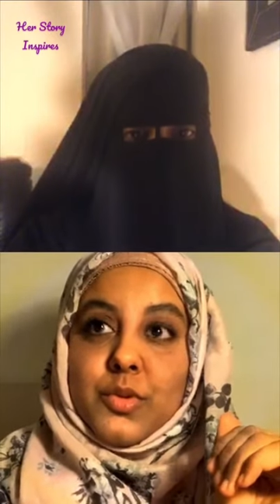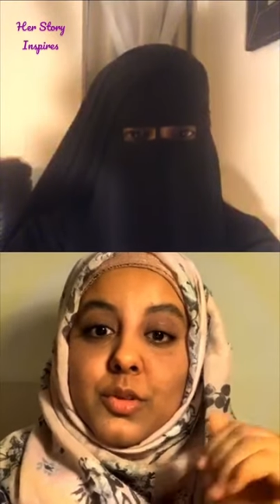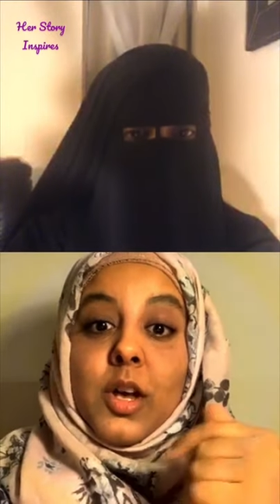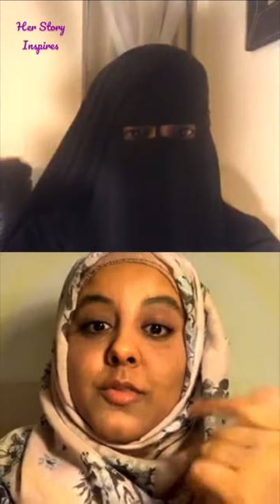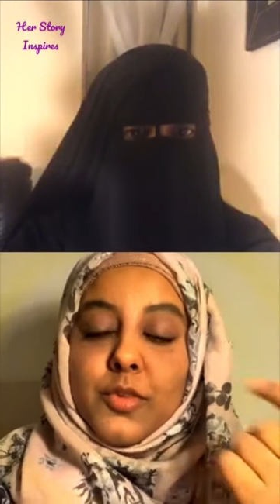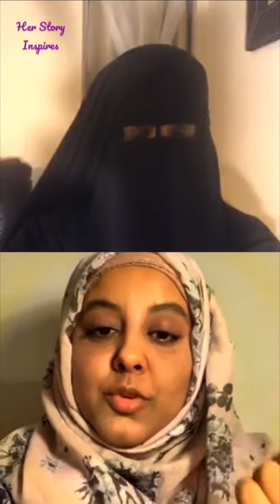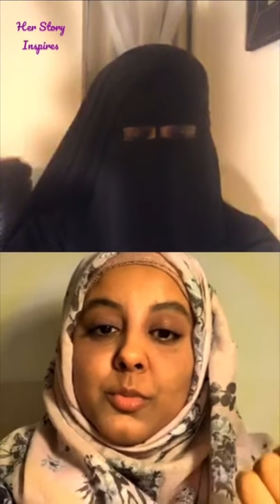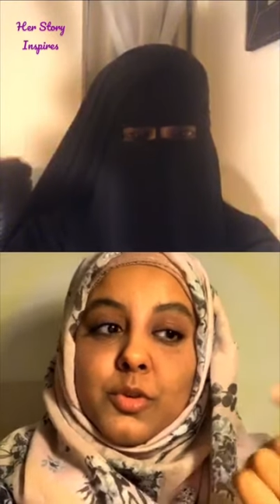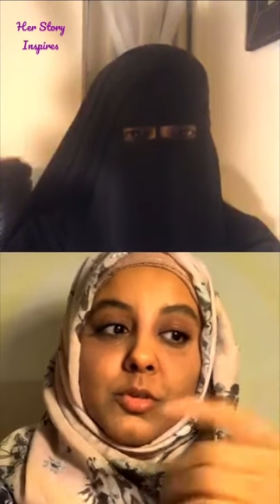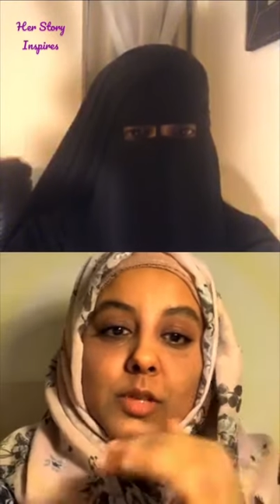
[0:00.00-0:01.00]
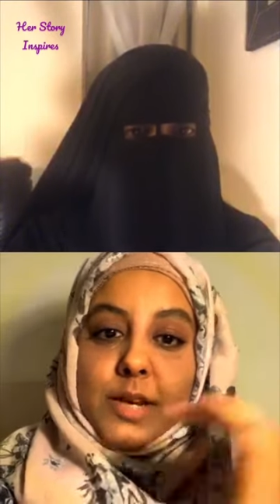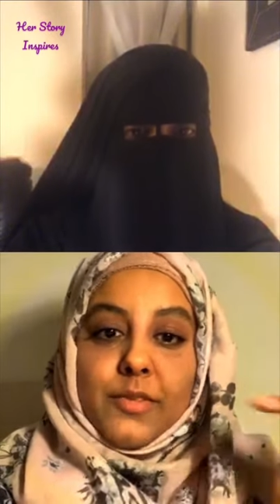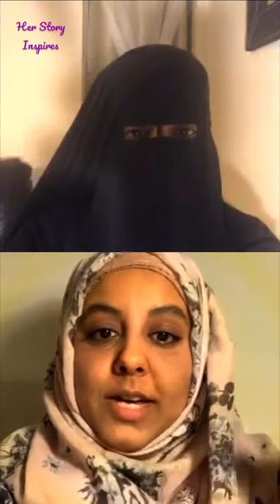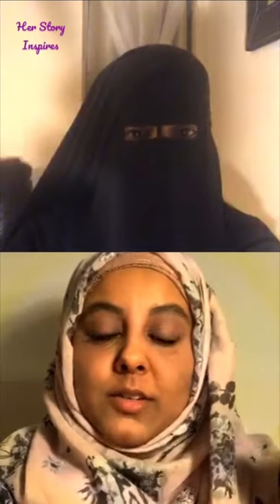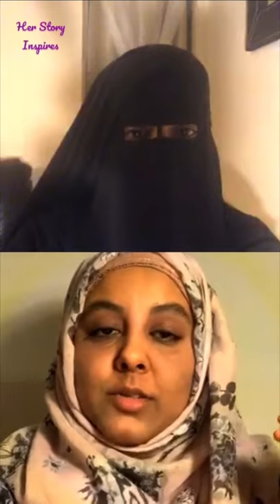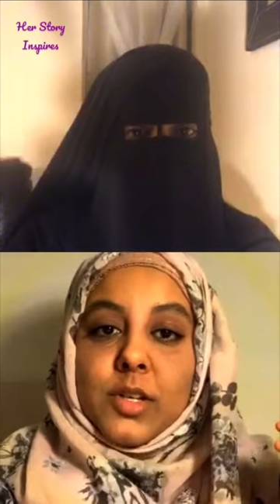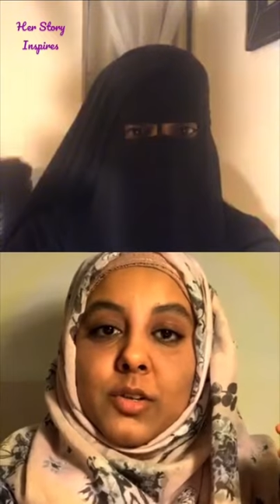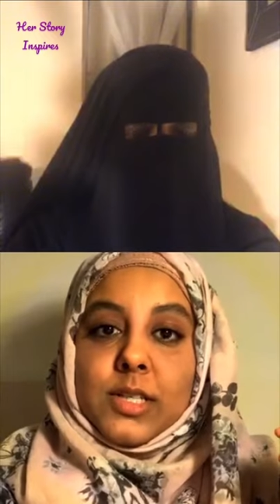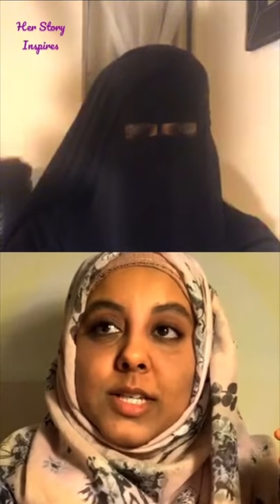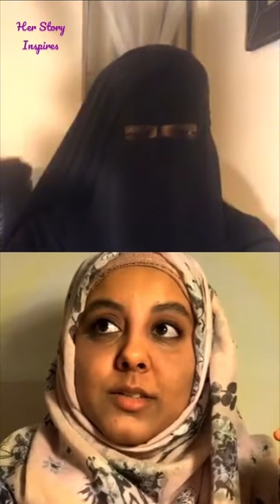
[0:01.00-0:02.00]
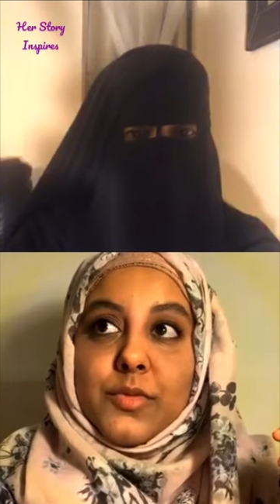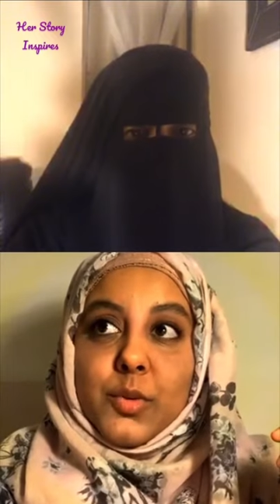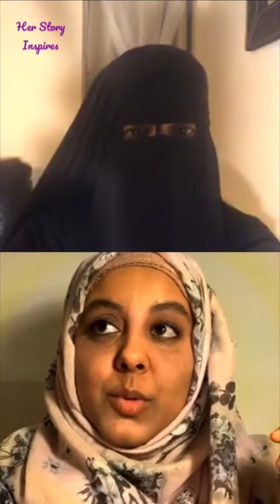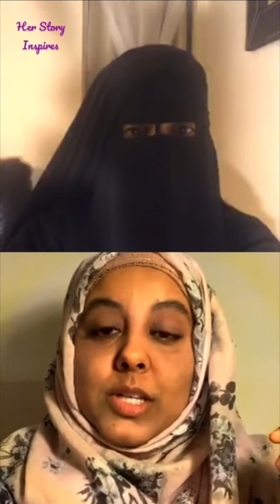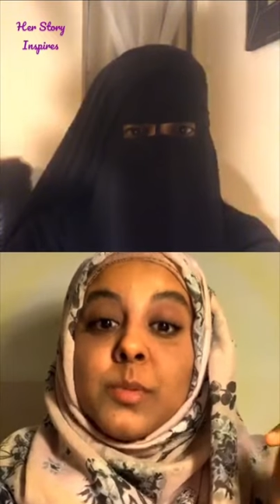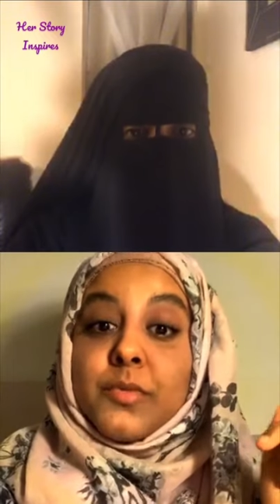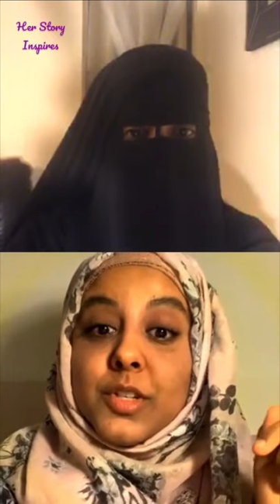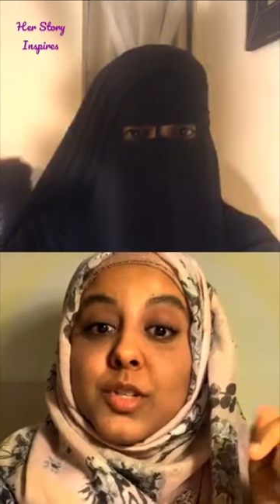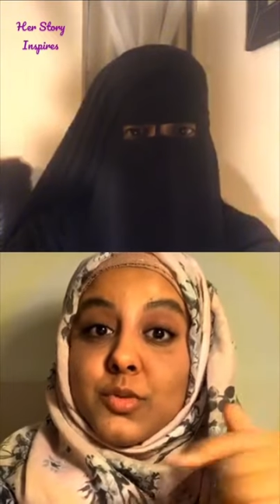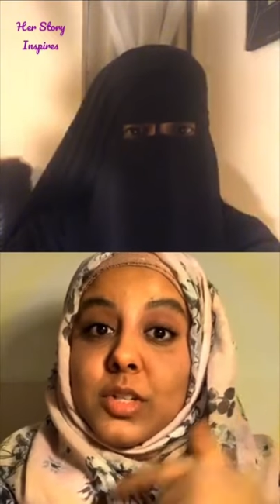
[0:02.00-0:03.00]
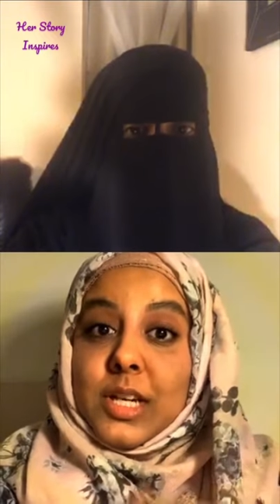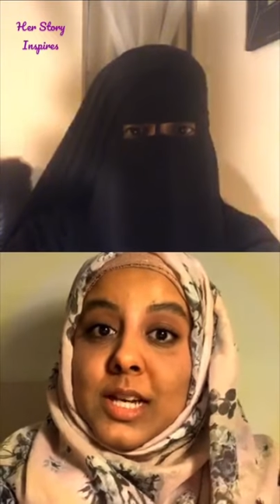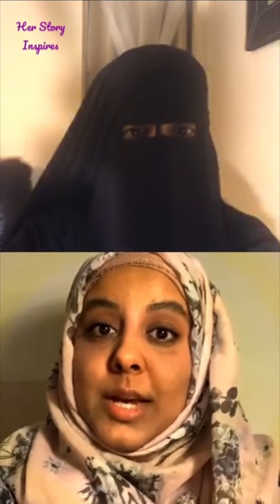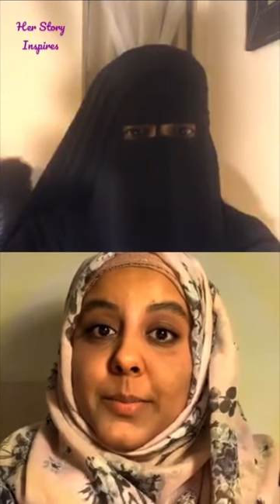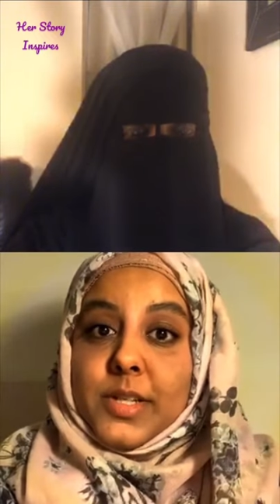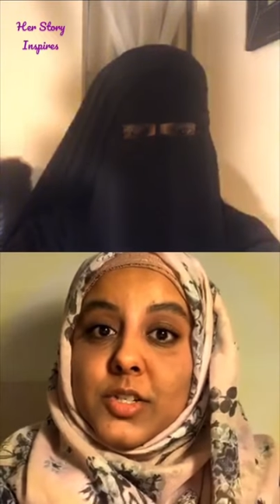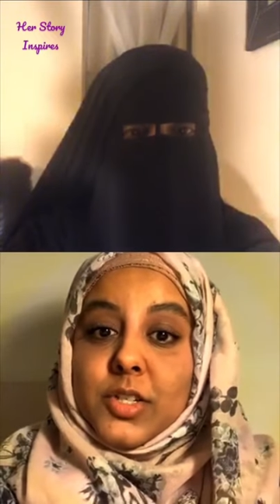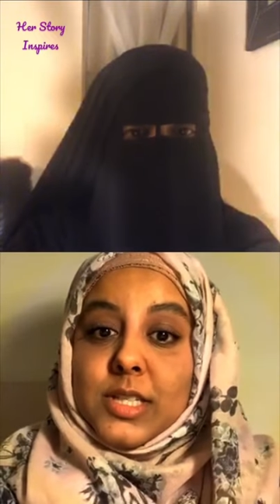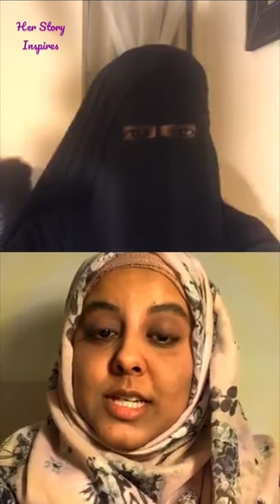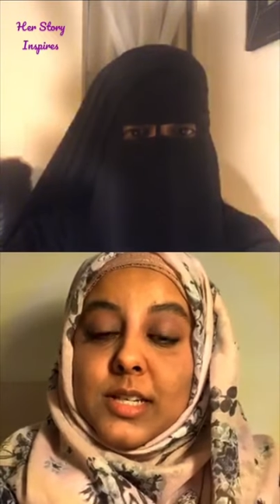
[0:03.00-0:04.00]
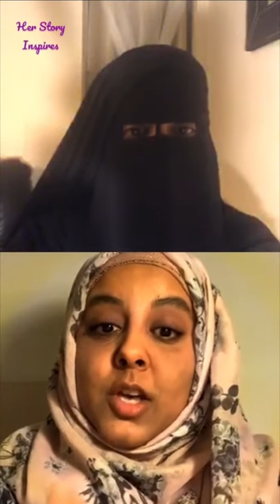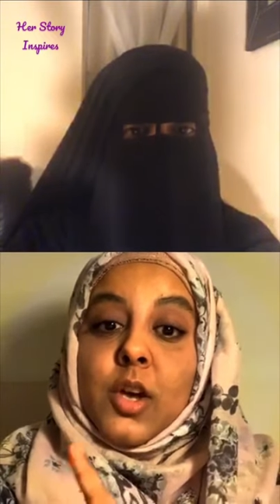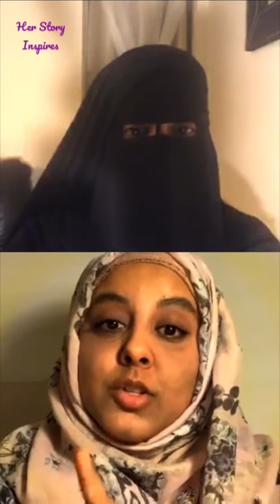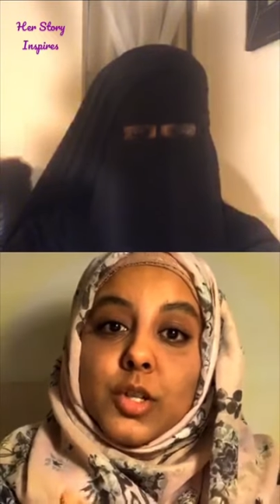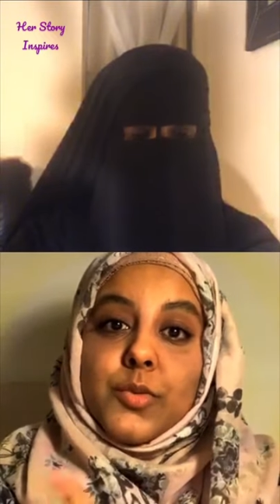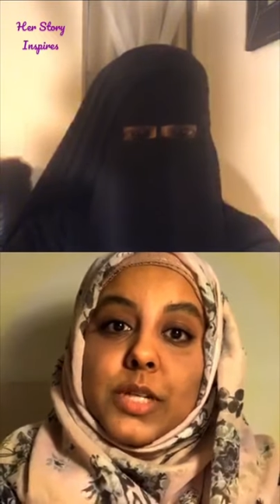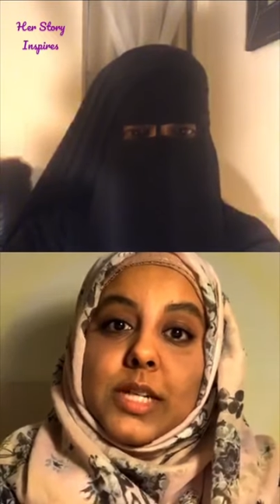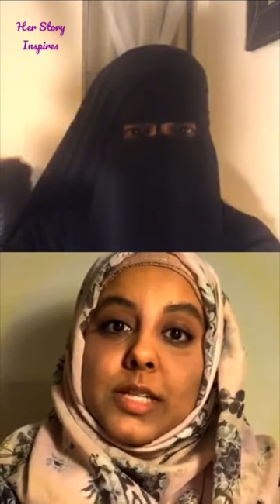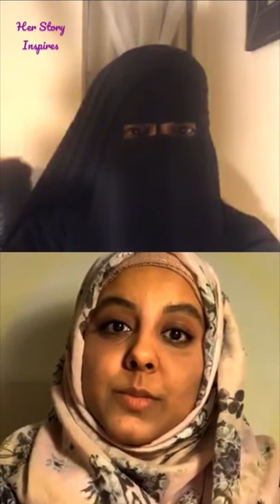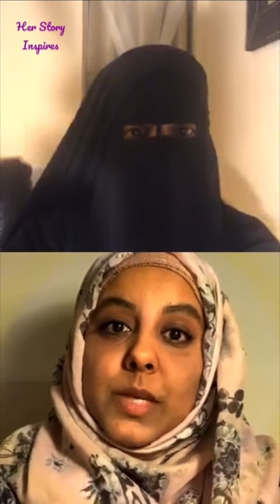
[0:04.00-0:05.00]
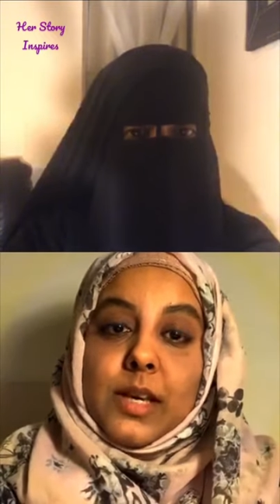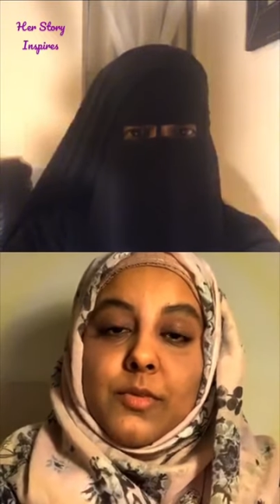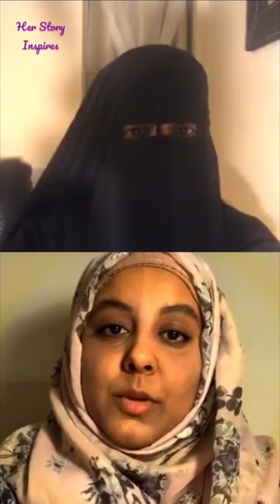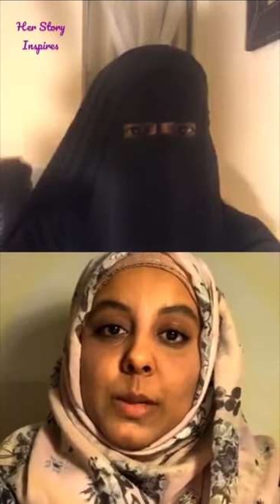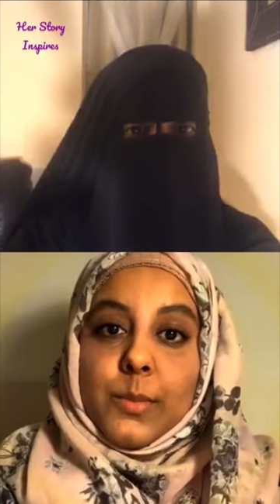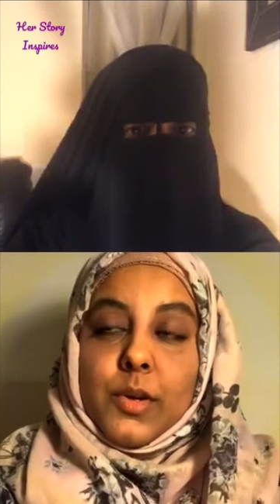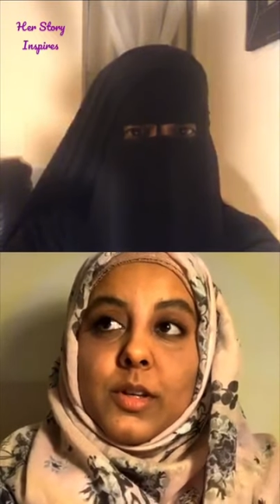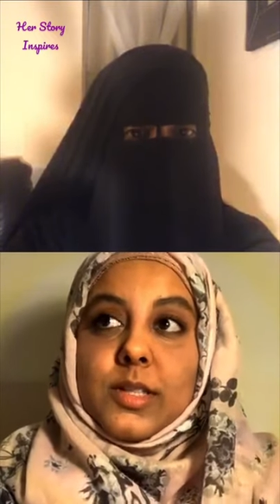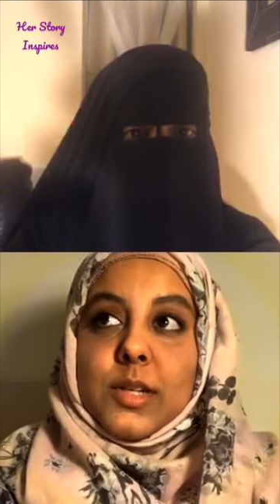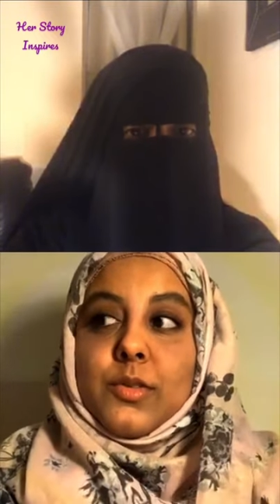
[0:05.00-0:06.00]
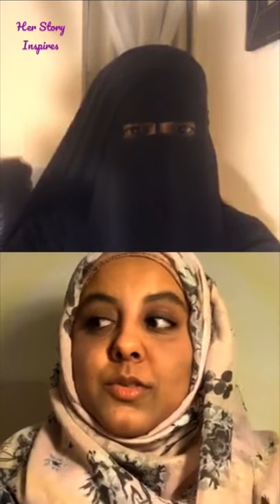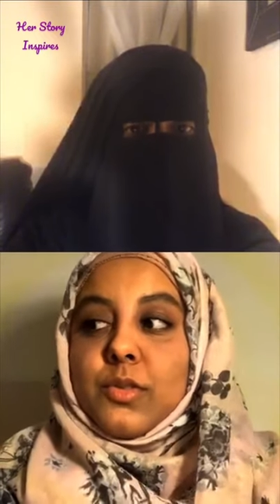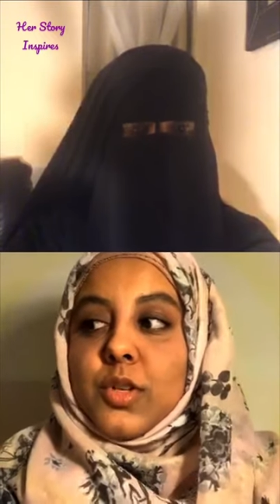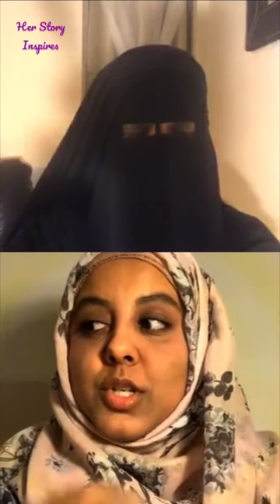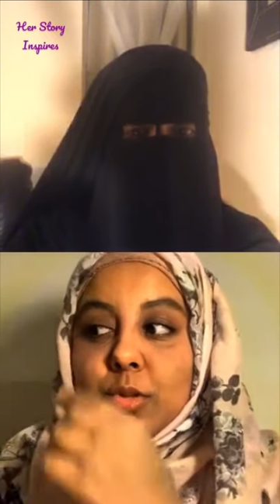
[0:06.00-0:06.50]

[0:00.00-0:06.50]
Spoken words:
For normal, like for adults, it only takes a few weeks, but for children, it can happen in just days. So you really need to be careful about putting steroids on your children,